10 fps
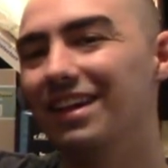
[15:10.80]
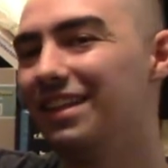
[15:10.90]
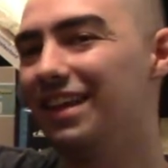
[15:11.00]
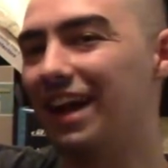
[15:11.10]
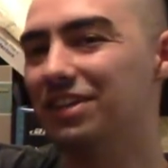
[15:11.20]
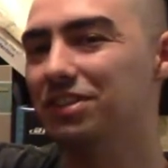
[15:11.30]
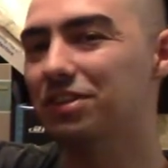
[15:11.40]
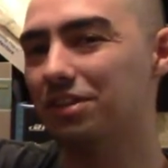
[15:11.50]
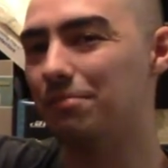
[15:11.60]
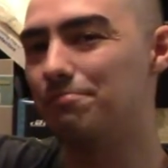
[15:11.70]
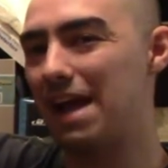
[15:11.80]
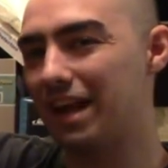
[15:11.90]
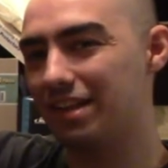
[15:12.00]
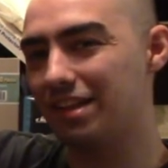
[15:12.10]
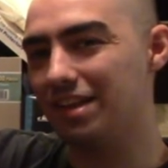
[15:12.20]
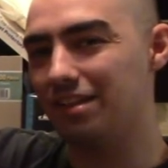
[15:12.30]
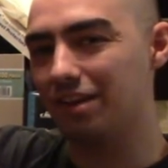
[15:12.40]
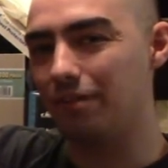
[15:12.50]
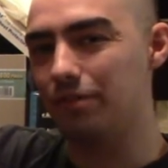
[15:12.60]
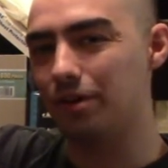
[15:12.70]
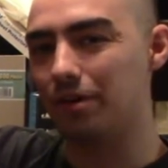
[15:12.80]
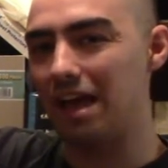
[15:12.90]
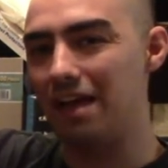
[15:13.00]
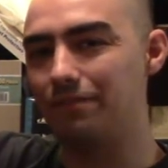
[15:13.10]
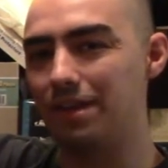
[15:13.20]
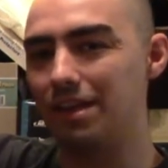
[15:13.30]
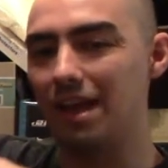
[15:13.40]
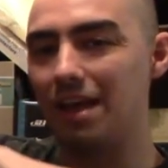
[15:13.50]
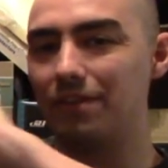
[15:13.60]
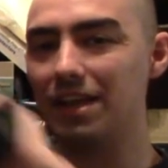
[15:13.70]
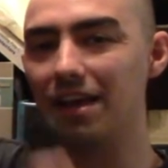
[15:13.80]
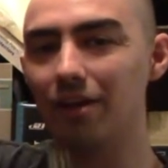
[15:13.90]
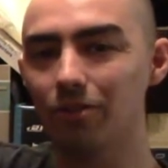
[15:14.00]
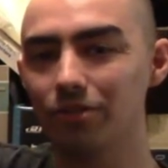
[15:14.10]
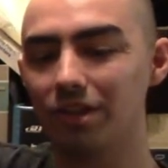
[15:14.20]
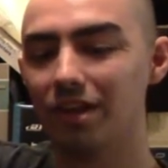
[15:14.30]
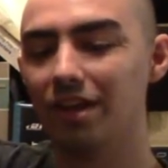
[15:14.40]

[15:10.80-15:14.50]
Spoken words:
They actually took the magazines of their FALs.